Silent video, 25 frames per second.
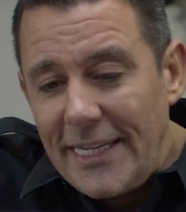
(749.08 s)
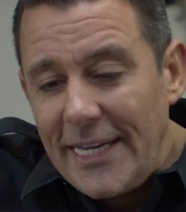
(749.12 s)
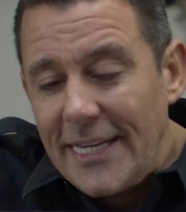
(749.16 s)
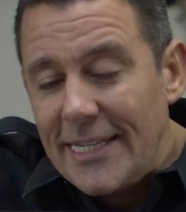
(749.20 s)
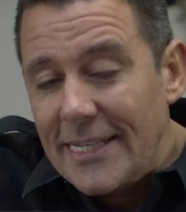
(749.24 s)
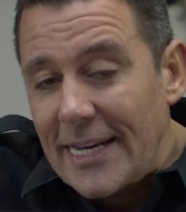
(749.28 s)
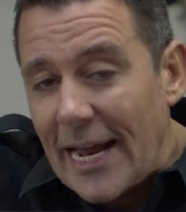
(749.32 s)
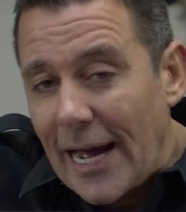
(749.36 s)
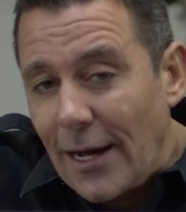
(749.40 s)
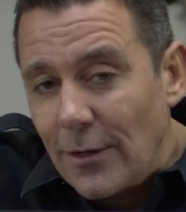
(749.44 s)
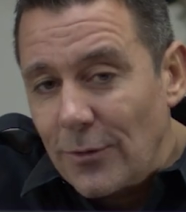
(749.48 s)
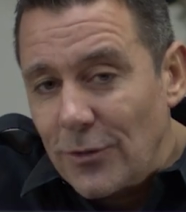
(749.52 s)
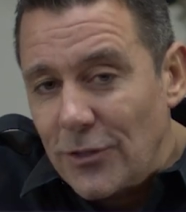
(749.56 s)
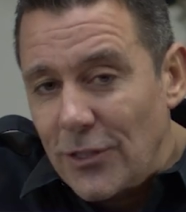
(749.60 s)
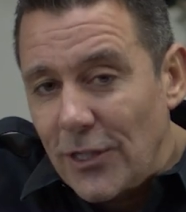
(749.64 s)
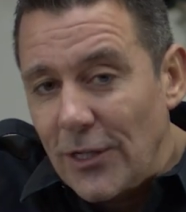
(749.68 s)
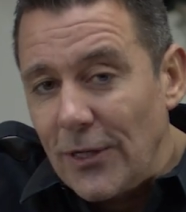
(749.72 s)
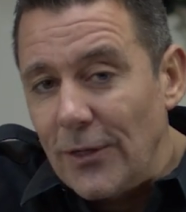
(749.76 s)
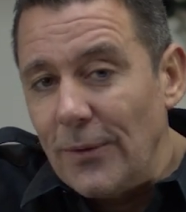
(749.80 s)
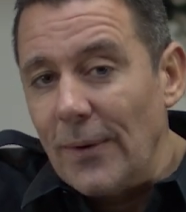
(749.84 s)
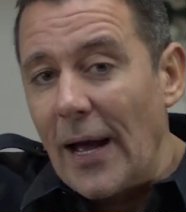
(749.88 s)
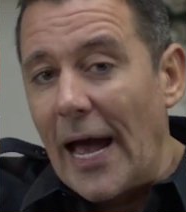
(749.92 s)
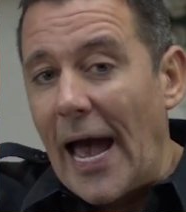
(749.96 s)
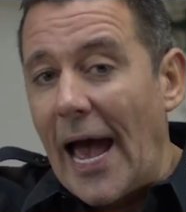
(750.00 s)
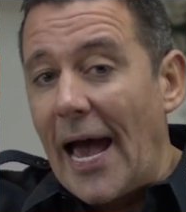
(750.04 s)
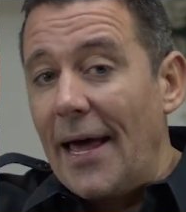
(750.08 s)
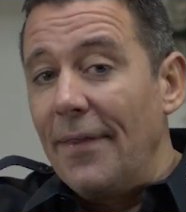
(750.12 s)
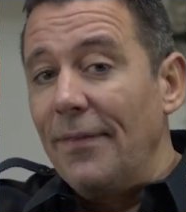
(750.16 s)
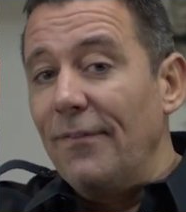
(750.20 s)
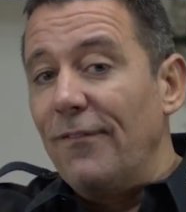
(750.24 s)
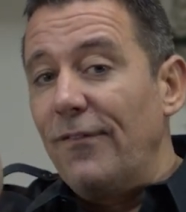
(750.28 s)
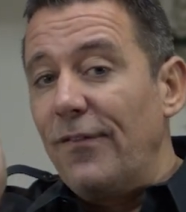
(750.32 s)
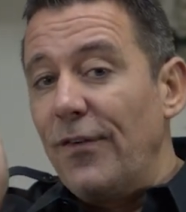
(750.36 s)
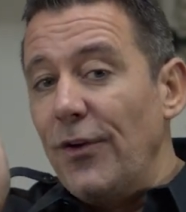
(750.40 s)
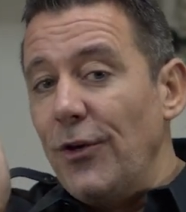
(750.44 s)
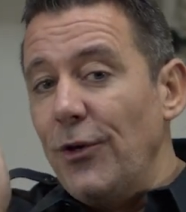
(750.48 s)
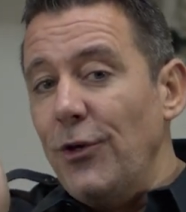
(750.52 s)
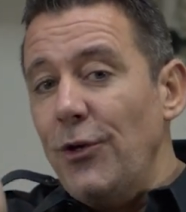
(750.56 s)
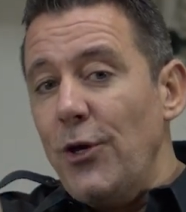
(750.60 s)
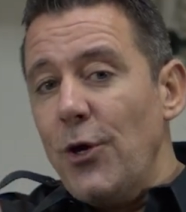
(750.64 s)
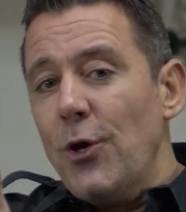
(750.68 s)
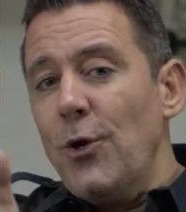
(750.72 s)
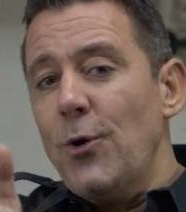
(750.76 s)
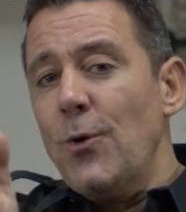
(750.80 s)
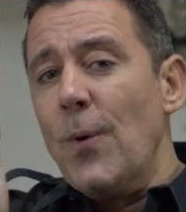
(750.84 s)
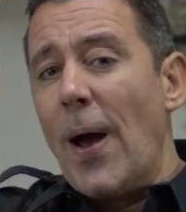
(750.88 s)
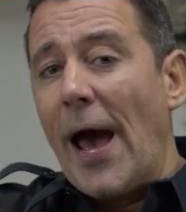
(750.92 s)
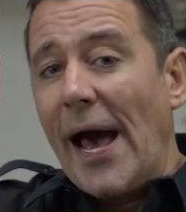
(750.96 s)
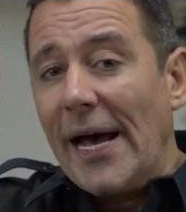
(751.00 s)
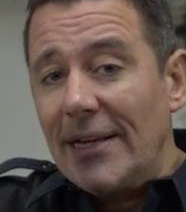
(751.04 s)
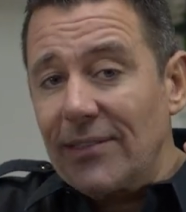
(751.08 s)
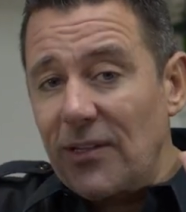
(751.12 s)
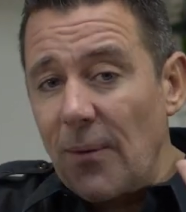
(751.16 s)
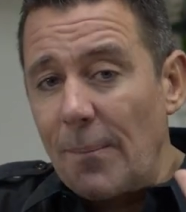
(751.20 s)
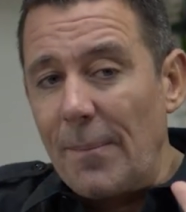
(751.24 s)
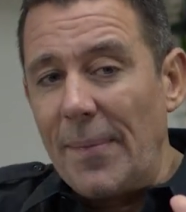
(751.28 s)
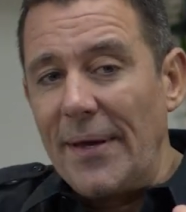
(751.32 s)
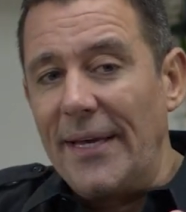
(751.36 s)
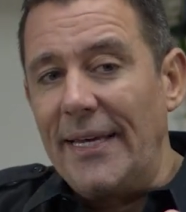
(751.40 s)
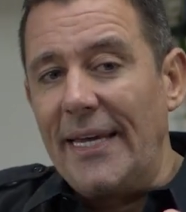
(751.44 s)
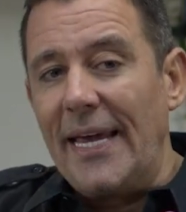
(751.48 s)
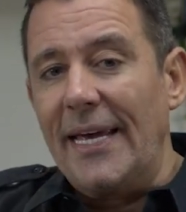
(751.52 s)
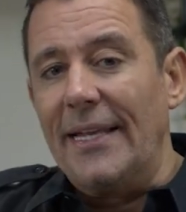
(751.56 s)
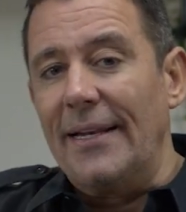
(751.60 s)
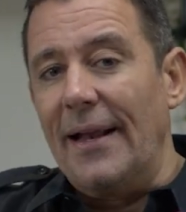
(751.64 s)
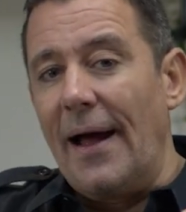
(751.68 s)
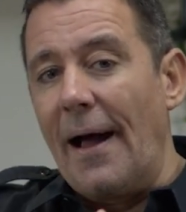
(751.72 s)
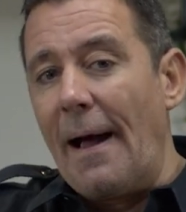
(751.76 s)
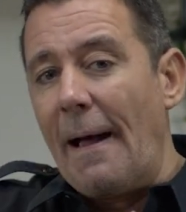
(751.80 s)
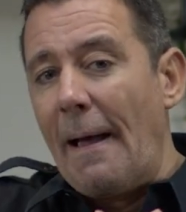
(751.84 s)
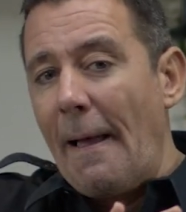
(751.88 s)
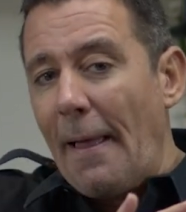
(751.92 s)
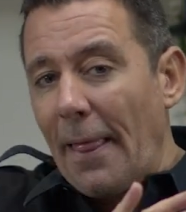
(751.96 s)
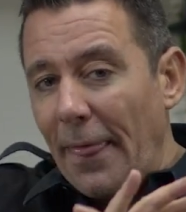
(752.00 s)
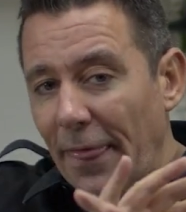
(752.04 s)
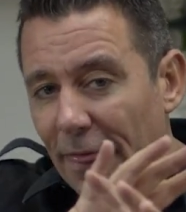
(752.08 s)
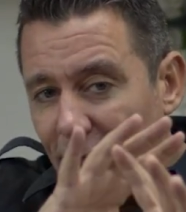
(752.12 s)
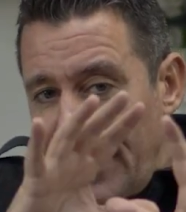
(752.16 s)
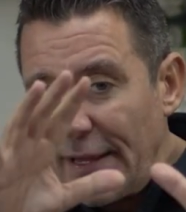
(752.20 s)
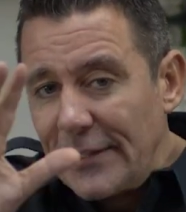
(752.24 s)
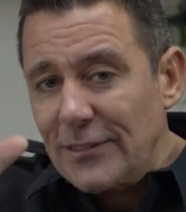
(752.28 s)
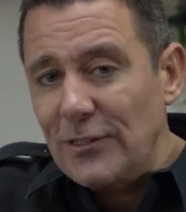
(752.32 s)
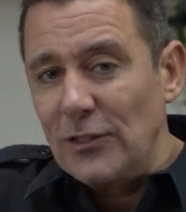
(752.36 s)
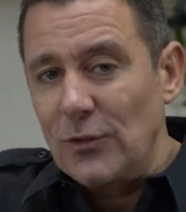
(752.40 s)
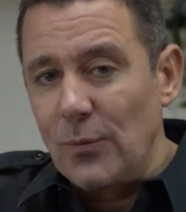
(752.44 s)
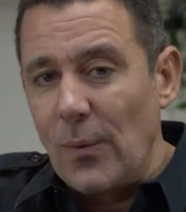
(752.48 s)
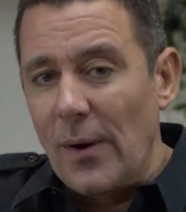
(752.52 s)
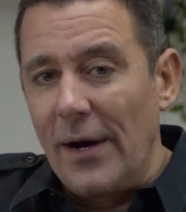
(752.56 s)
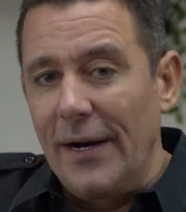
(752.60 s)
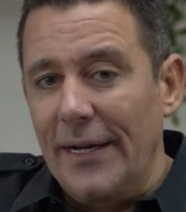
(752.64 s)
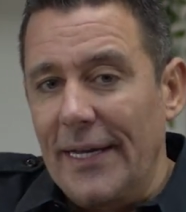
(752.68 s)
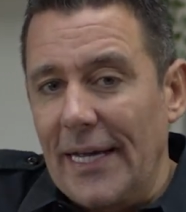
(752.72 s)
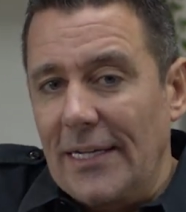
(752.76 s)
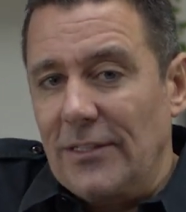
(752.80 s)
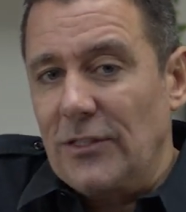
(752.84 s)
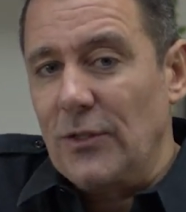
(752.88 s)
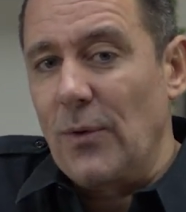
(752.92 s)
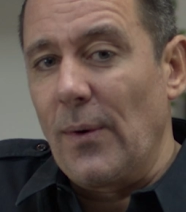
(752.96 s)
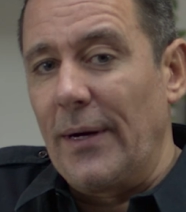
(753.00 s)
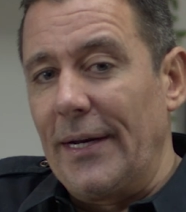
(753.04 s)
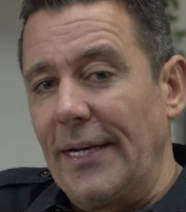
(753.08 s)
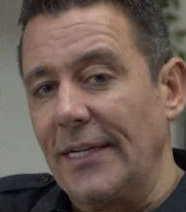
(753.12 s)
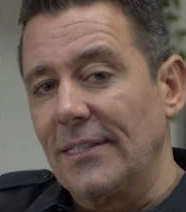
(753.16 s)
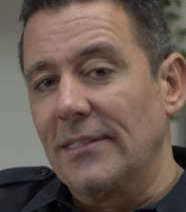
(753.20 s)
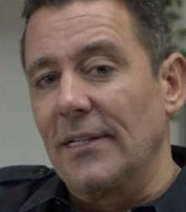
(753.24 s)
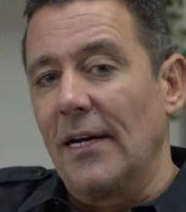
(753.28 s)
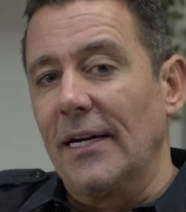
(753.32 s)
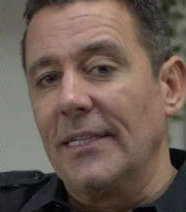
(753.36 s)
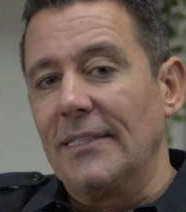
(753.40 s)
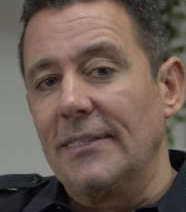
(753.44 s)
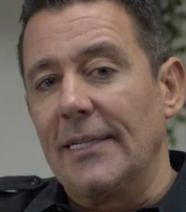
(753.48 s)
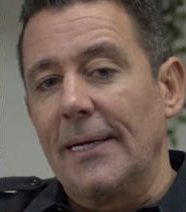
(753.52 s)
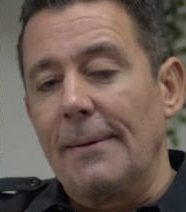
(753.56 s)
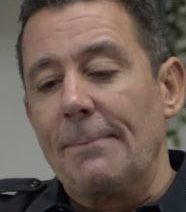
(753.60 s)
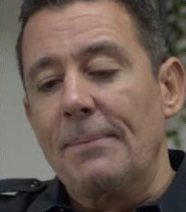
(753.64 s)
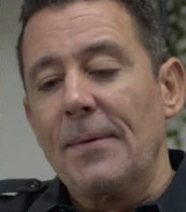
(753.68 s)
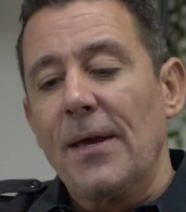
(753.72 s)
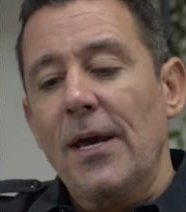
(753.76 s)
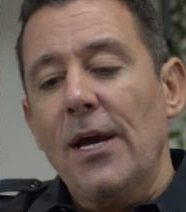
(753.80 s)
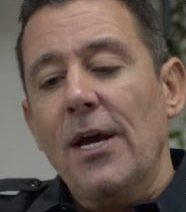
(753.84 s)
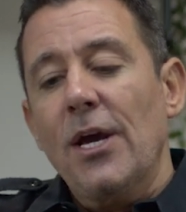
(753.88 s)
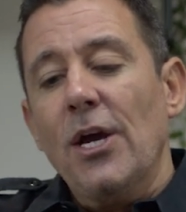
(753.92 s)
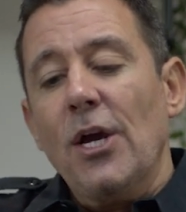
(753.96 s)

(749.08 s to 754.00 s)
need now do, and for you as a beginner, this is where it gets quite exciting.